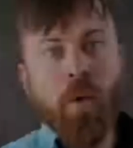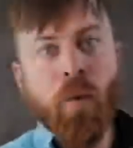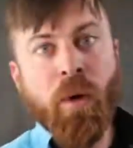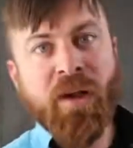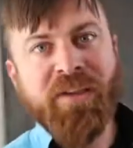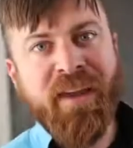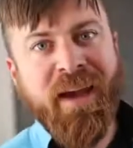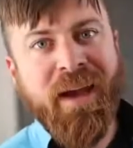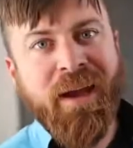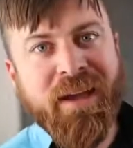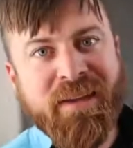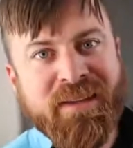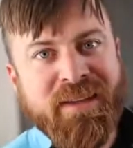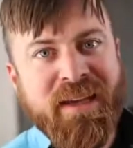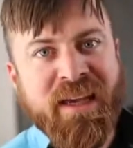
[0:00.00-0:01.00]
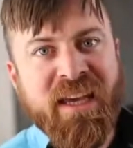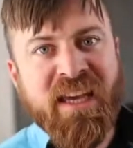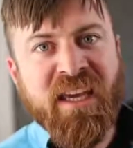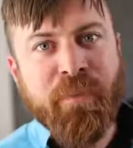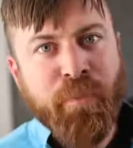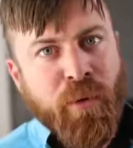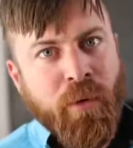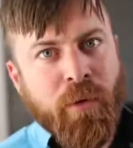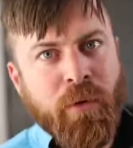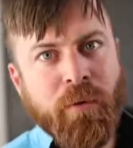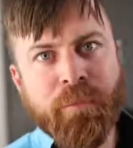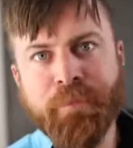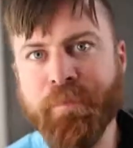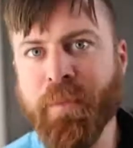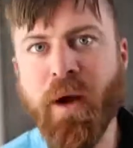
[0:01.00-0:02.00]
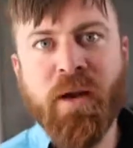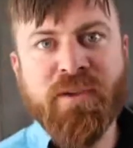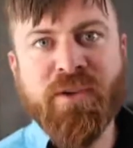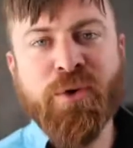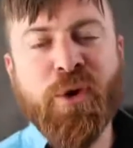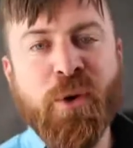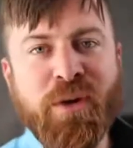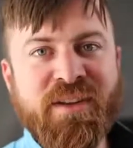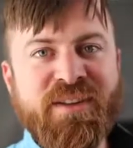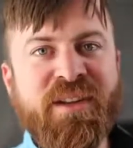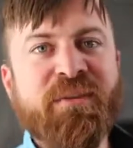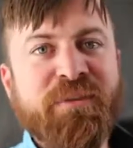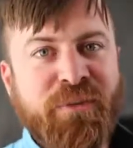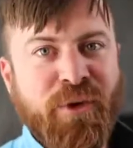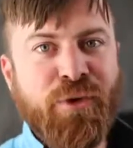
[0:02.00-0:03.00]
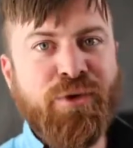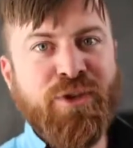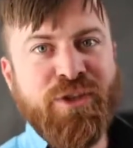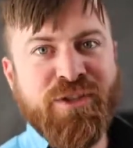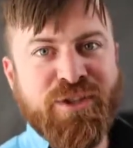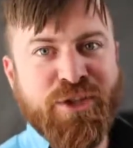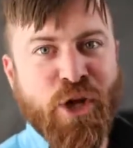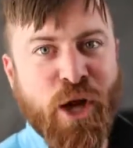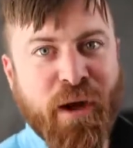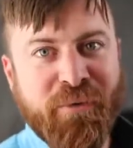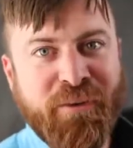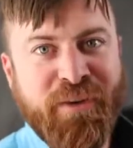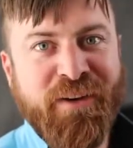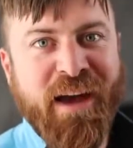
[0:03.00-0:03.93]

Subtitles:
What the heck is Keep, or also known as Infusionsoft?